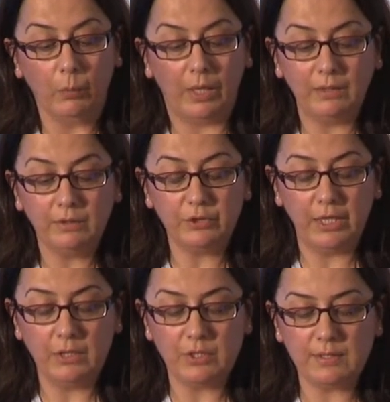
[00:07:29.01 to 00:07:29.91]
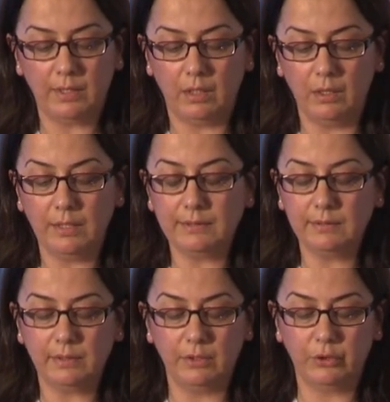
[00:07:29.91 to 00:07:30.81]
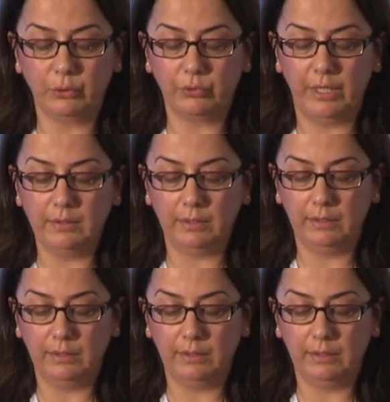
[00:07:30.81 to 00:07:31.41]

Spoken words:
While the changes that are necessary to create